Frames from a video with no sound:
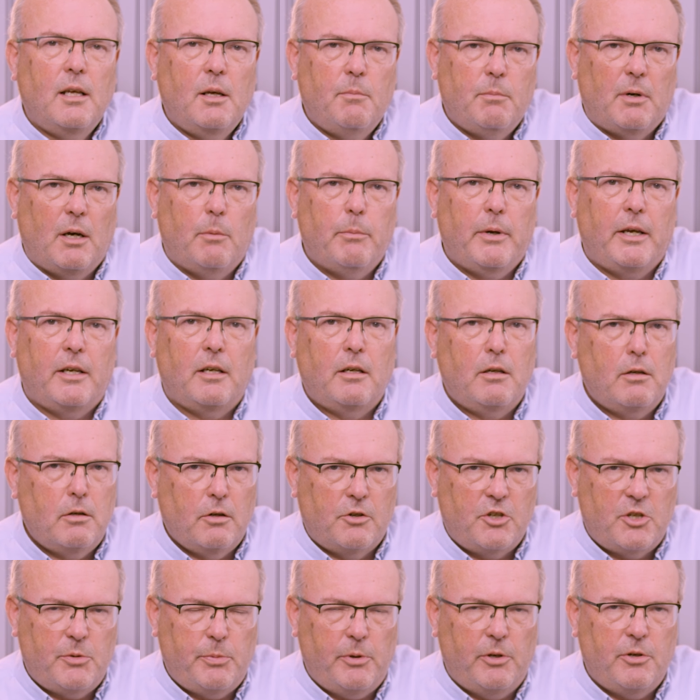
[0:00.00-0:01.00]
by making
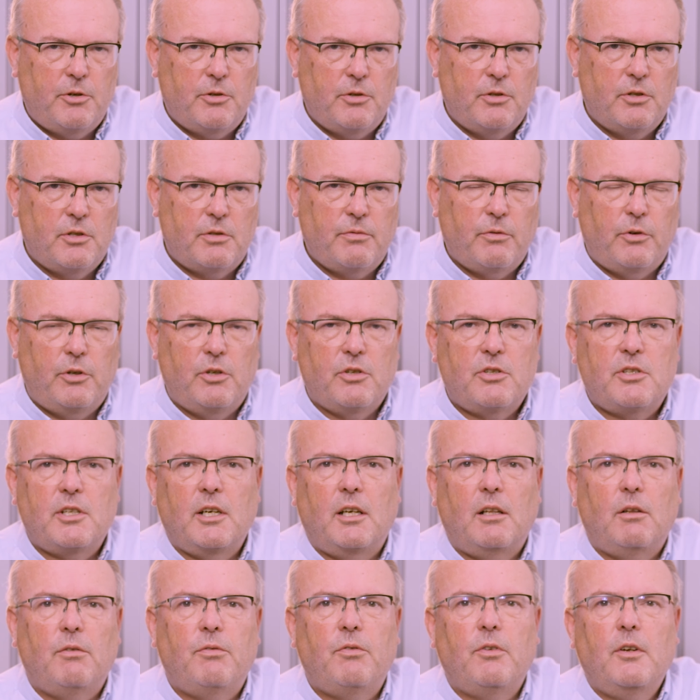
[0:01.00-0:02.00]
contributions for
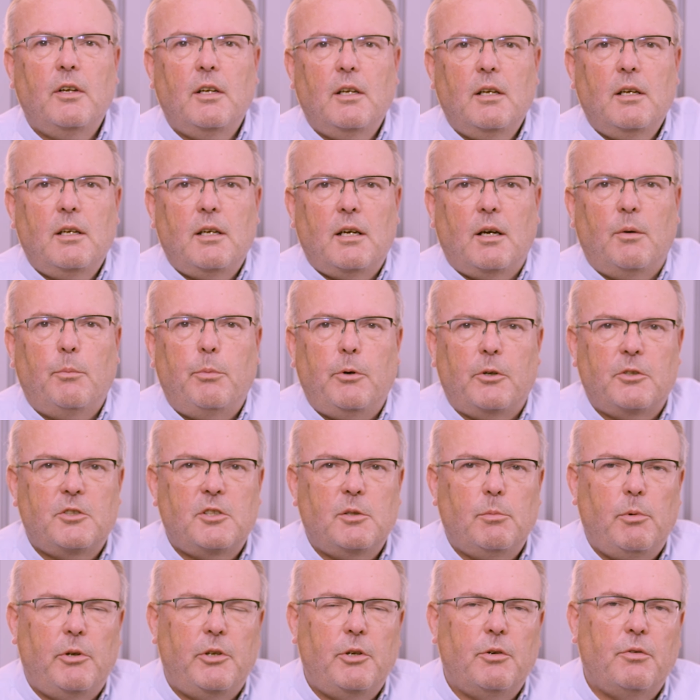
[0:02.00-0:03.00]
yourself and
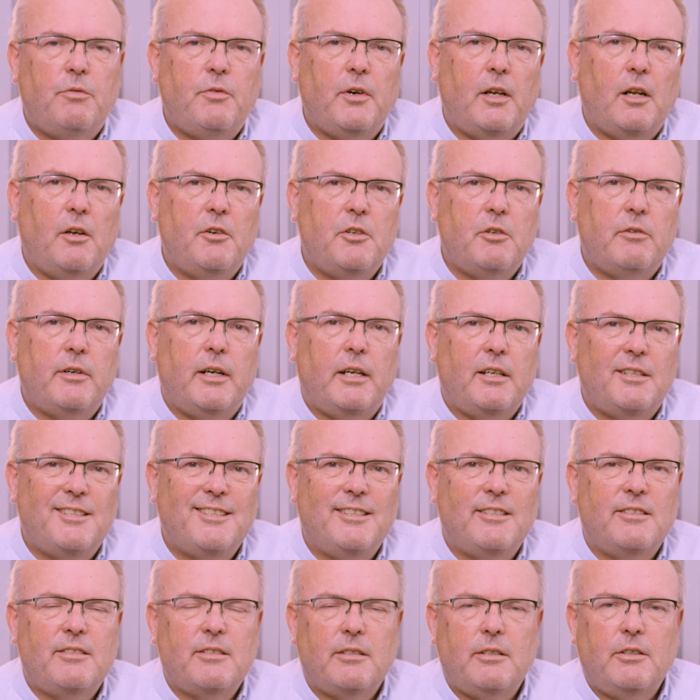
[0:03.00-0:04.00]
possibly your fellow
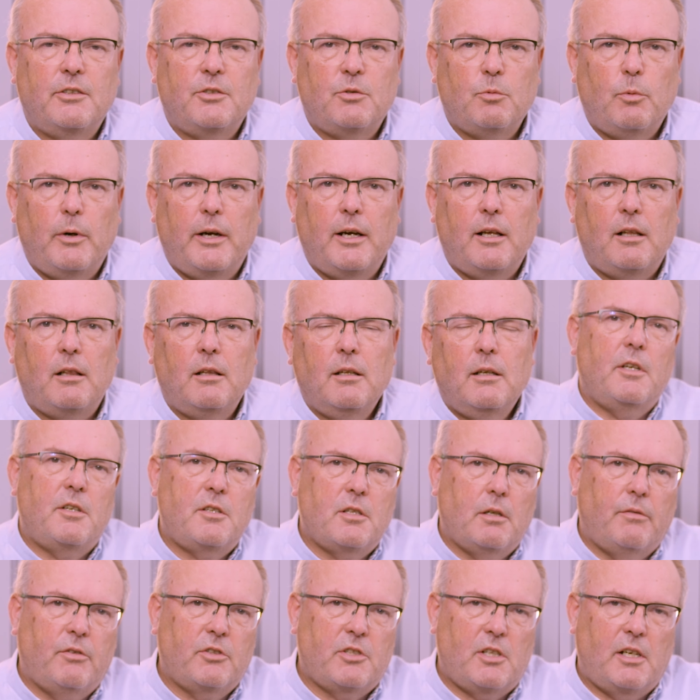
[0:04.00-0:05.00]
directors as well. This
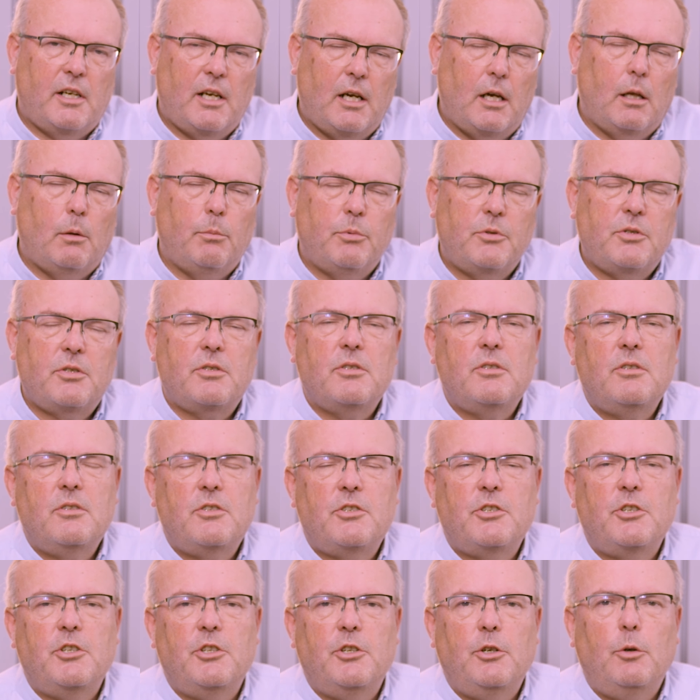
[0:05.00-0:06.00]
obviously helps
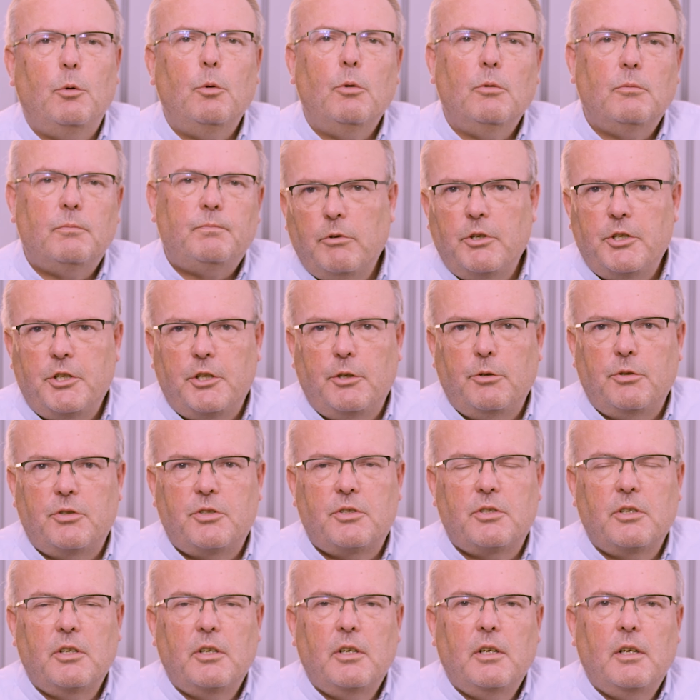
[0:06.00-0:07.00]
to
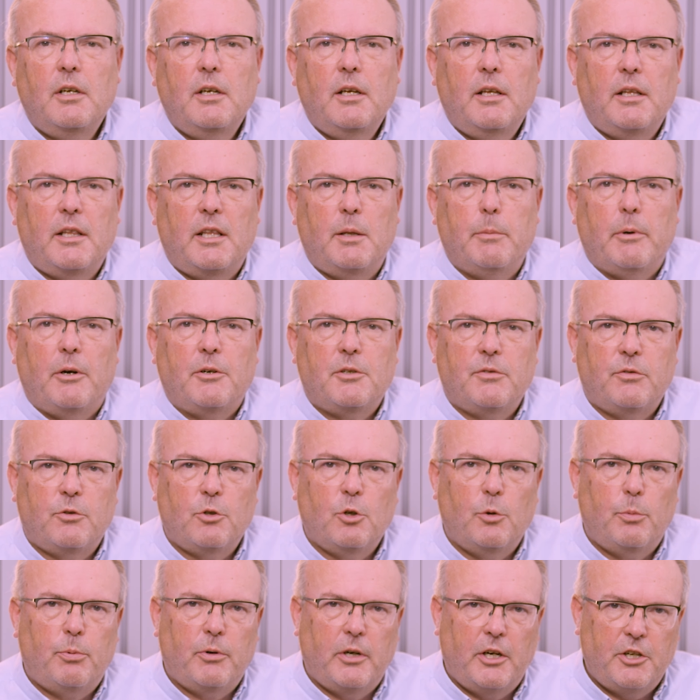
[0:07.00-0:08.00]
reduce the amount of
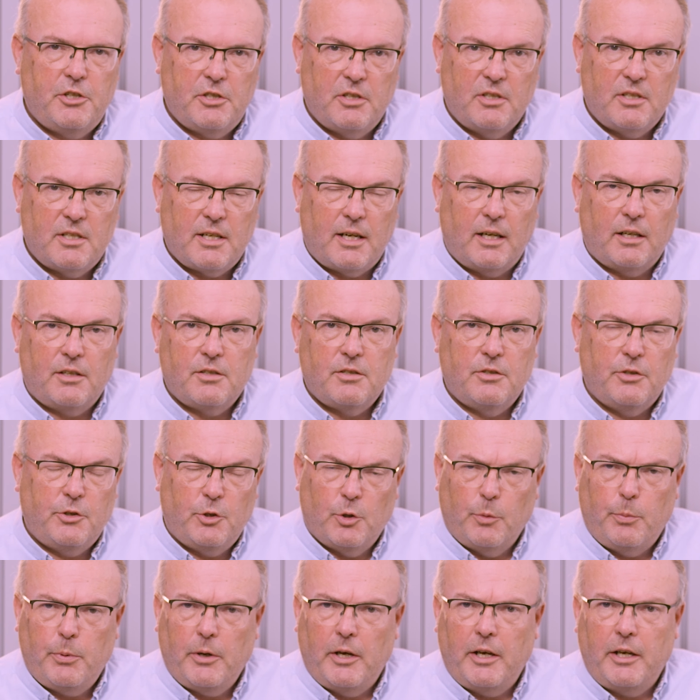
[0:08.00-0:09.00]
corporation tax that
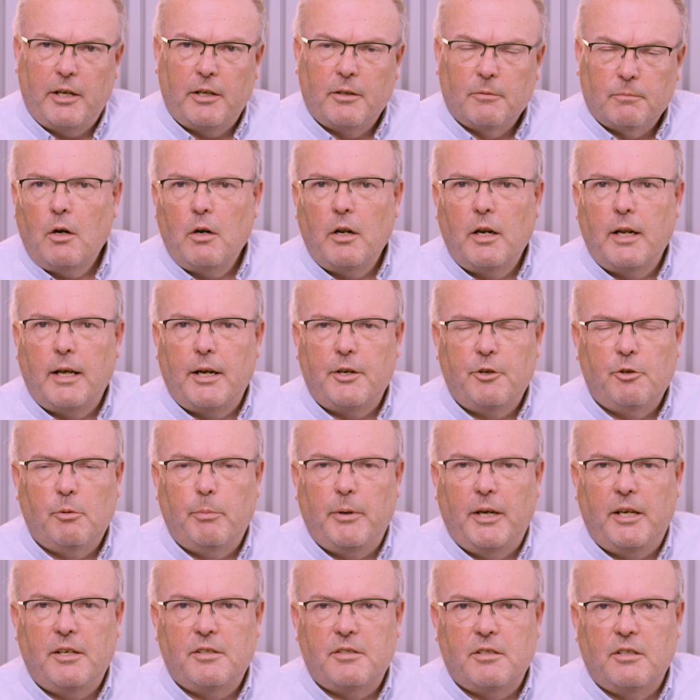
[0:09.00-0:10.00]
you're paying on an annual
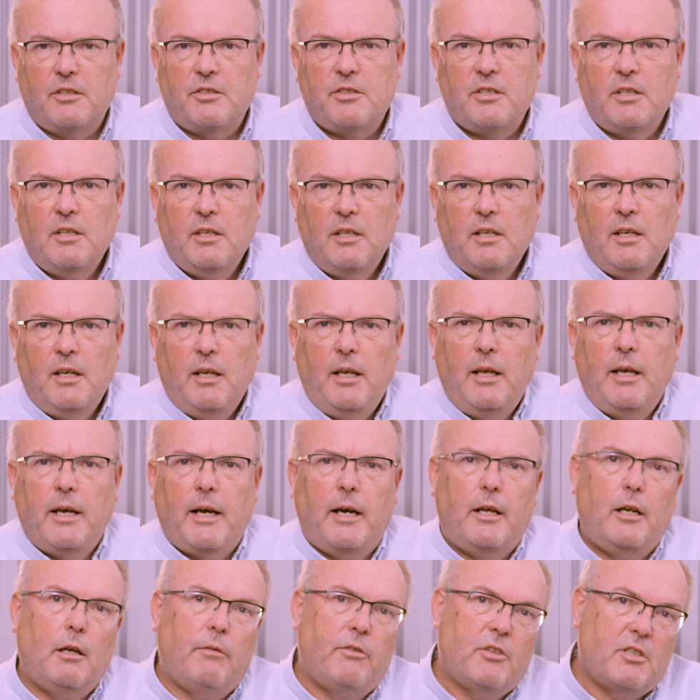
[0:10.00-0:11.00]
basis.
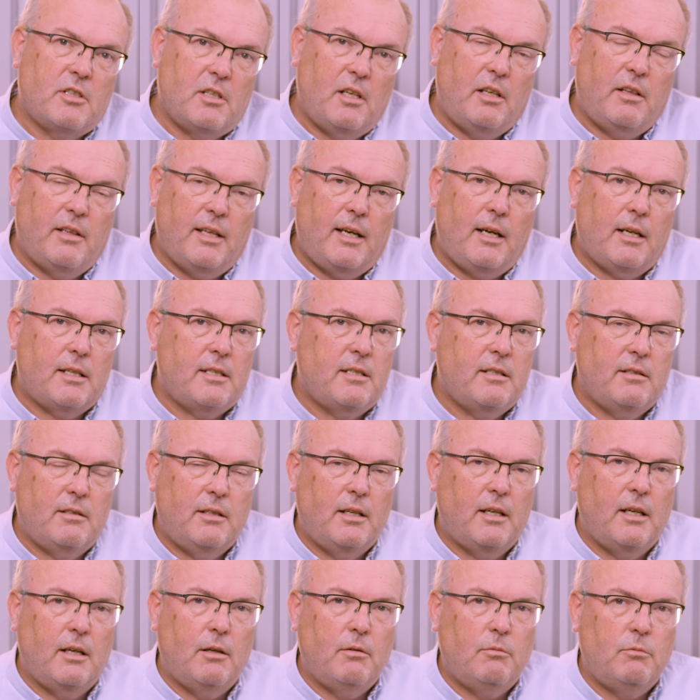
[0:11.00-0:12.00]
And obviously that
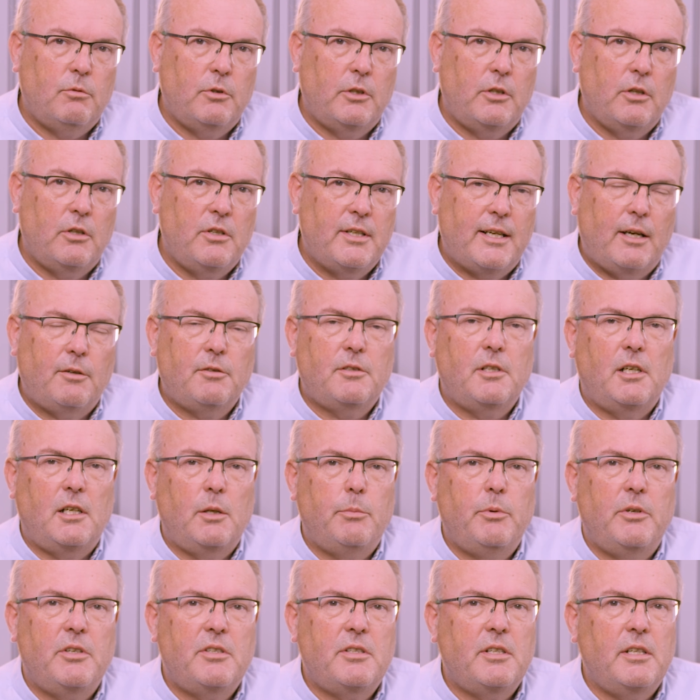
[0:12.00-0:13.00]
would undoubtedly
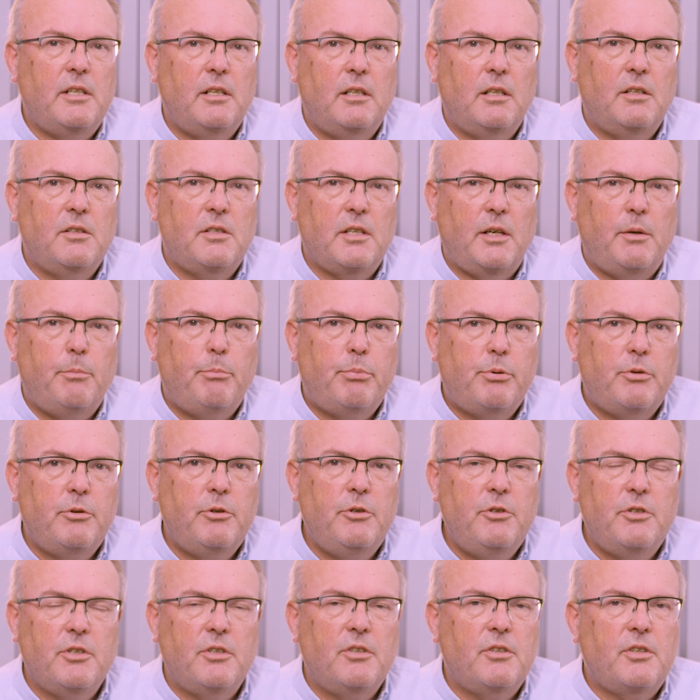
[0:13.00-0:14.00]
be seen as a
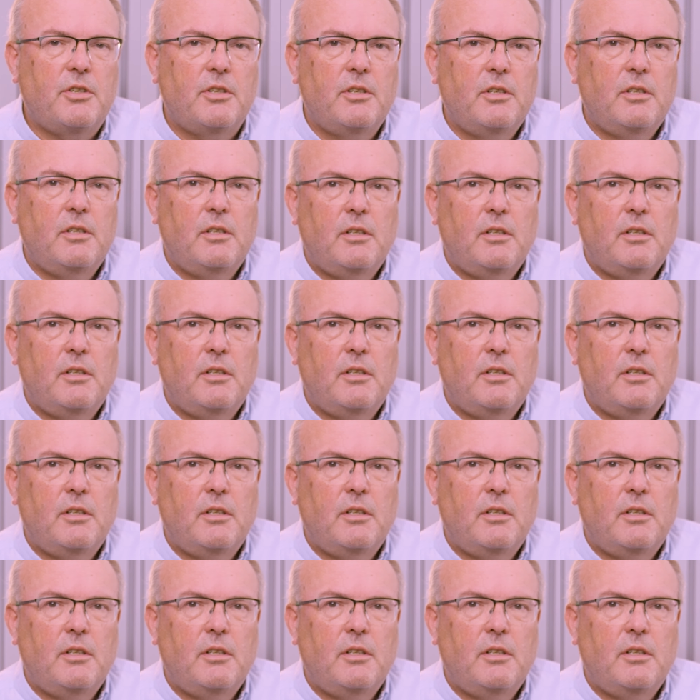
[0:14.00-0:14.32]
prudent